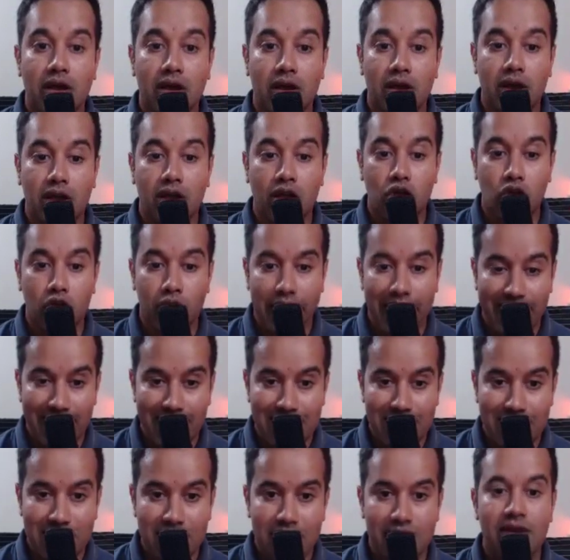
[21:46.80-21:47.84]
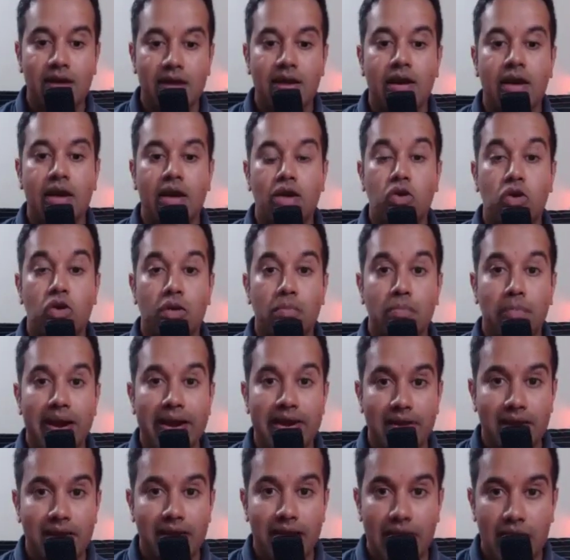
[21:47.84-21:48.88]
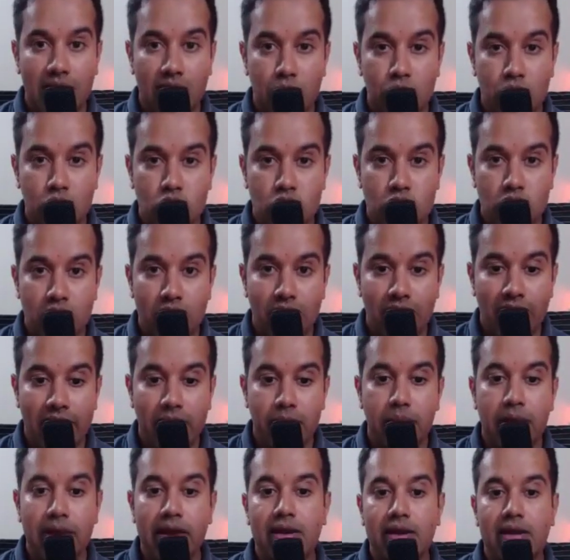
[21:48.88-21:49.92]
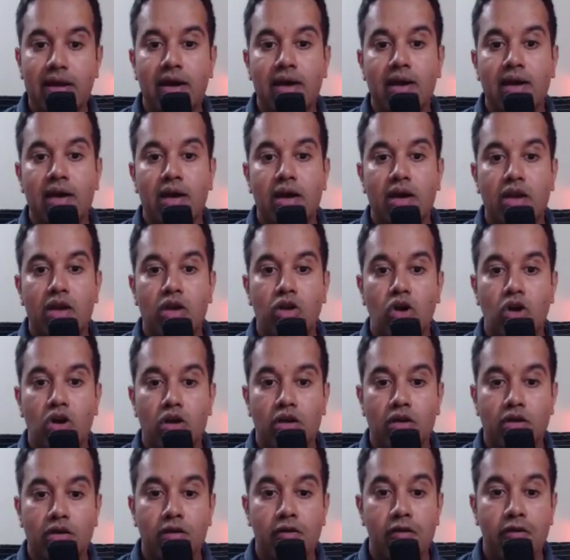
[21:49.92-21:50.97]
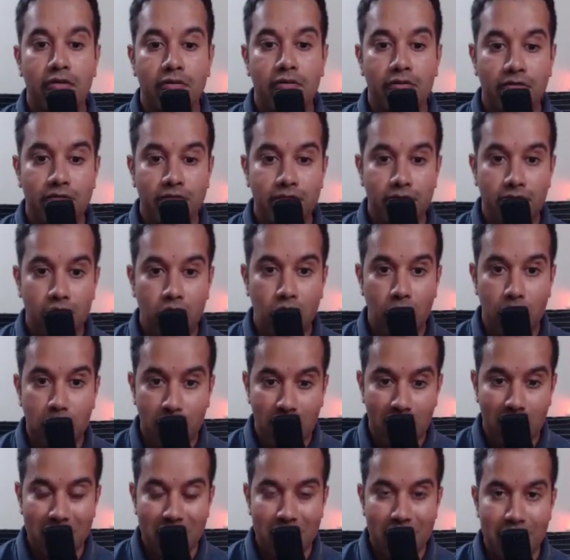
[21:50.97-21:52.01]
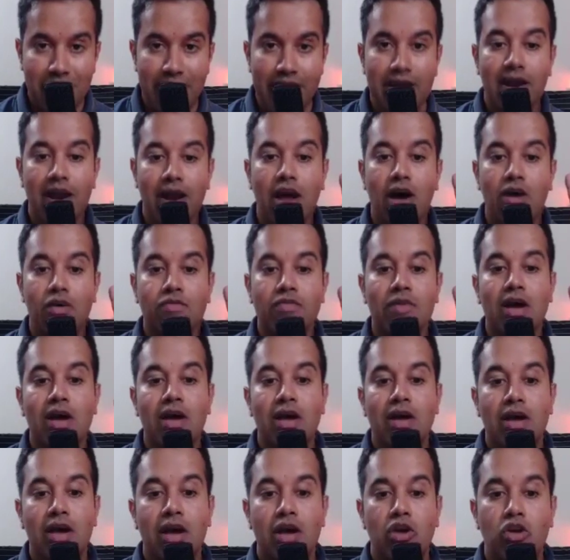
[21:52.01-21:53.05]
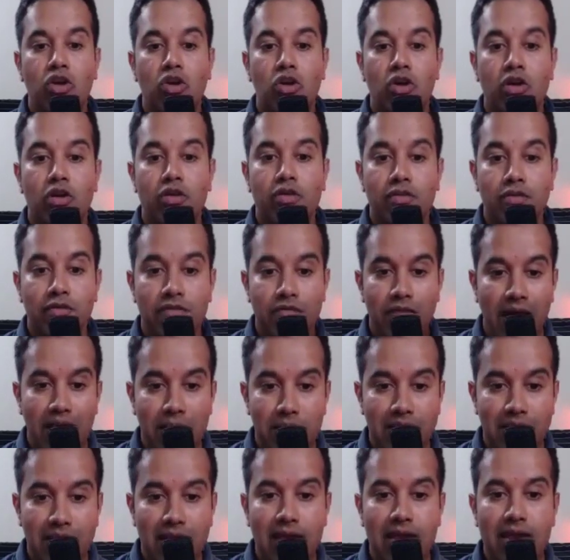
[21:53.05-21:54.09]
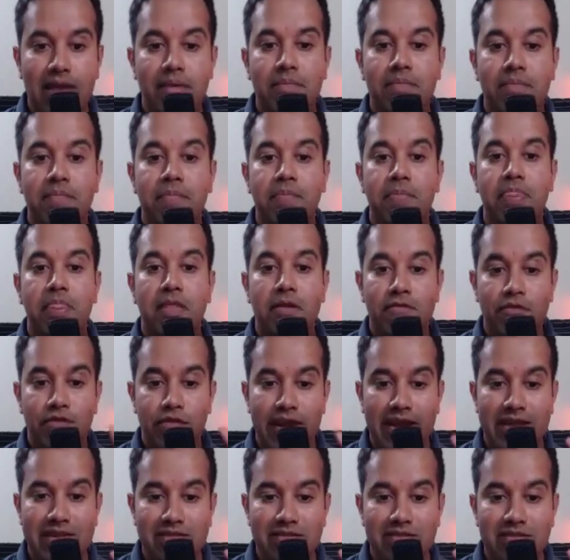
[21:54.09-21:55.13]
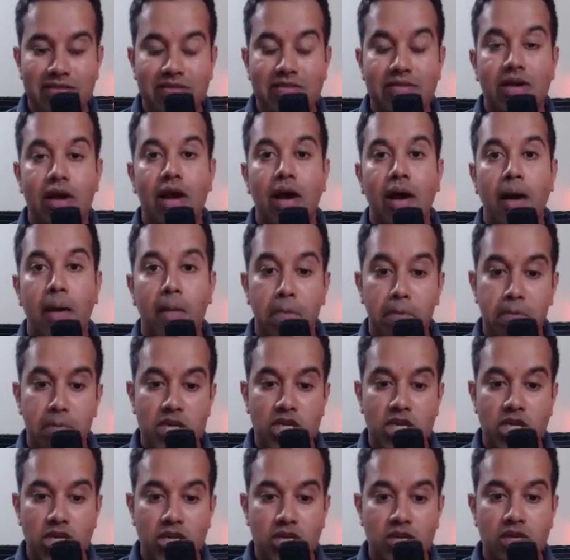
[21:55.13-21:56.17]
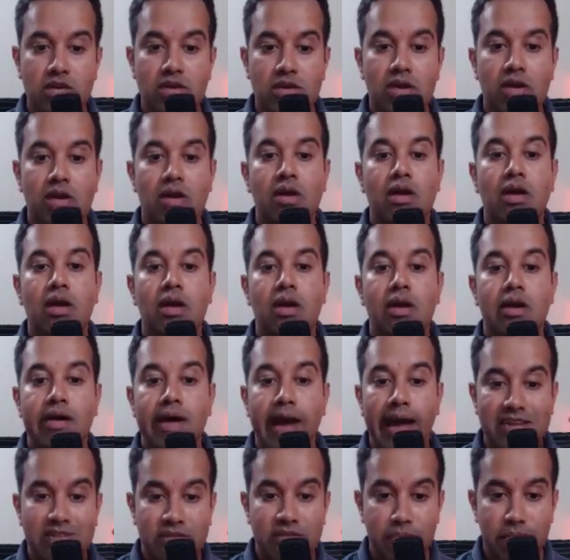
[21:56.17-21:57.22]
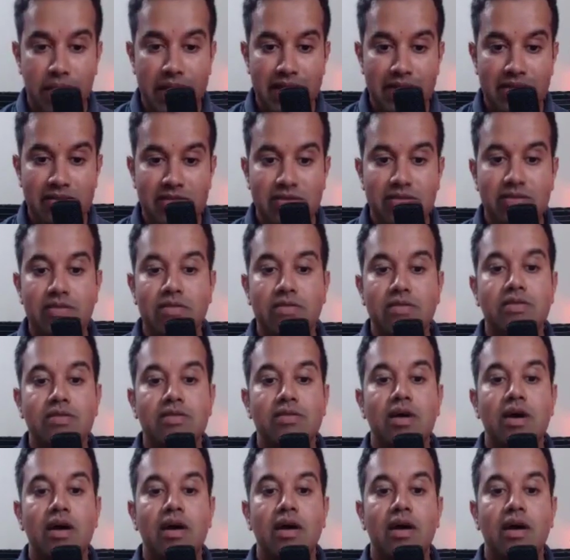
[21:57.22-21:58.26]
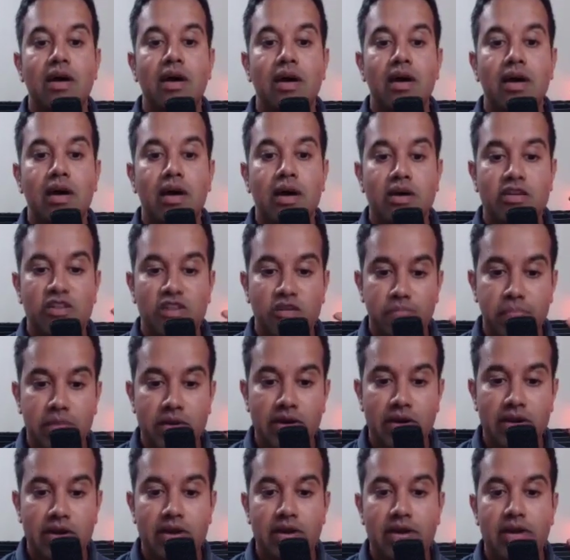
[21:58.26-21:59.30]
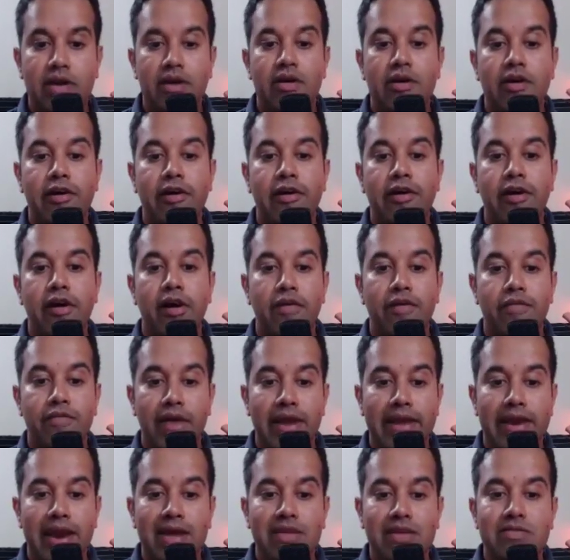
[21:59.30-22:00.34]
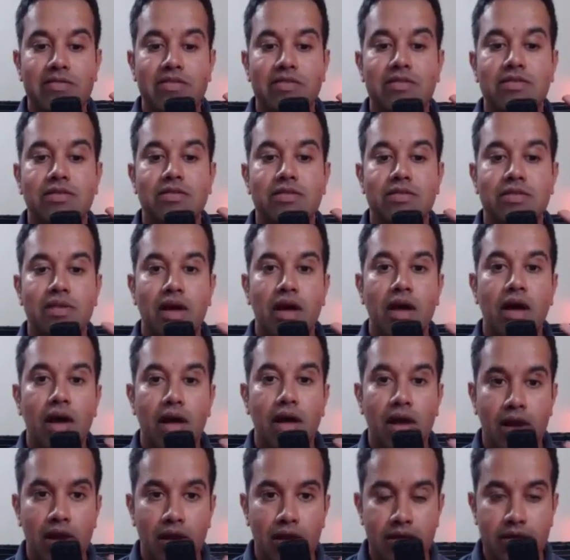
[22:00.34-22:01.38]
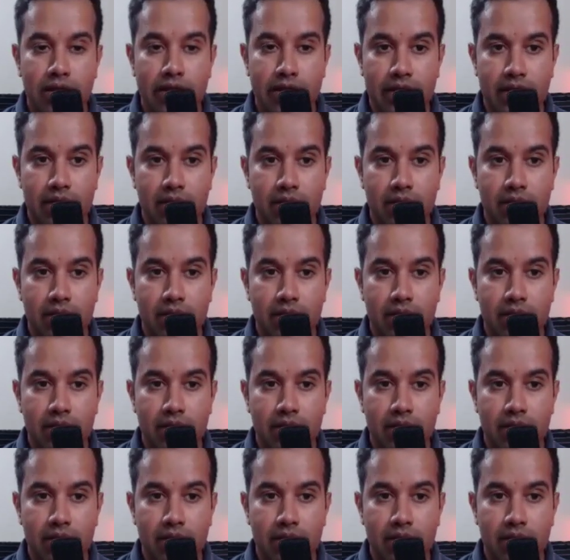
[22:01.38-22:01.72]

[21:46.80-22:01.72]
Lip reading: your health, your mental and emotional well-being, your partner and love, your family, friends, mission, experiences, spirit, finances, learning.